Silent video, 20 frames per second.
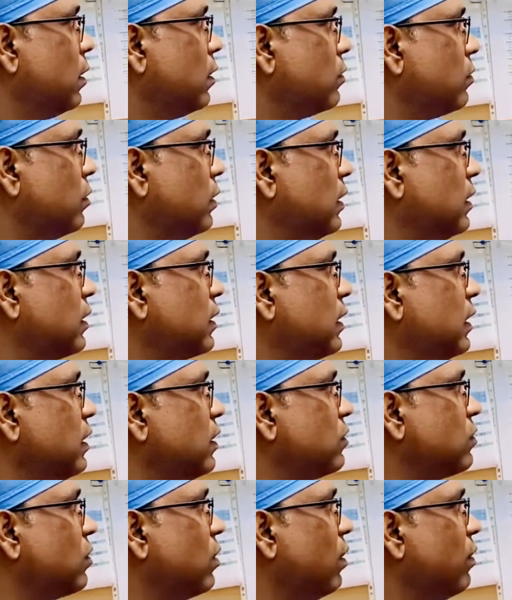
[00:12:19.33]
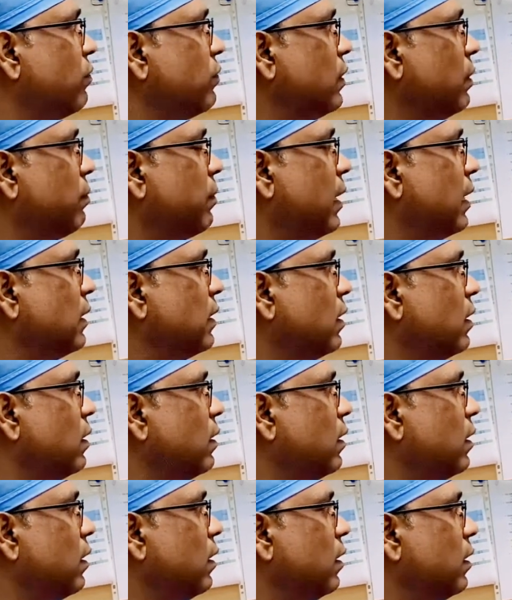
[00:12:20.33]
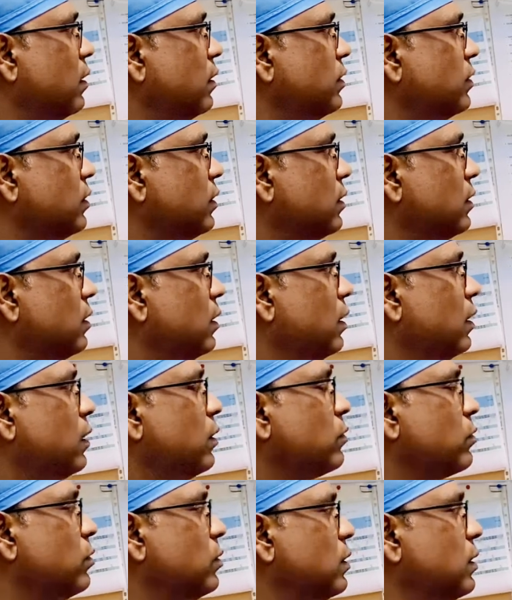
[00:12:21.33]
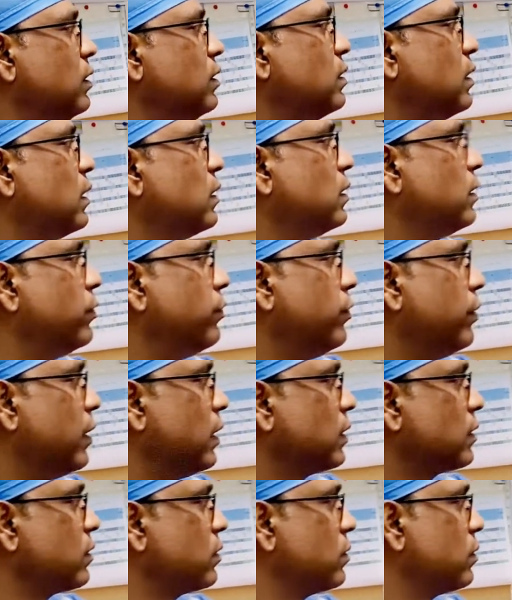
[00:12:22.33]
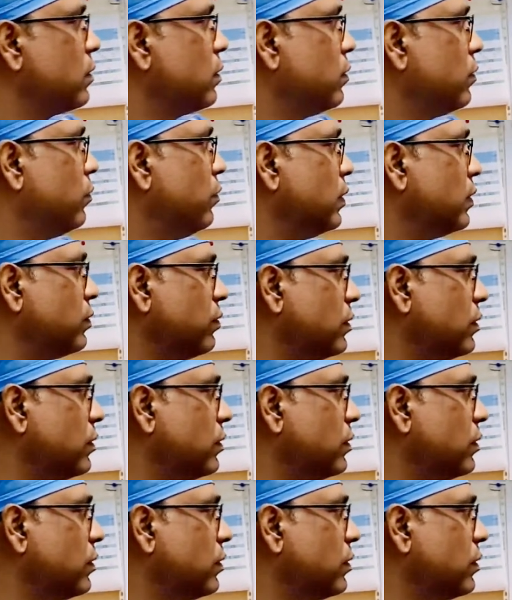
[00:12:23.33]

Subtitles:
So in case of the minor allergy, so these are the drugs which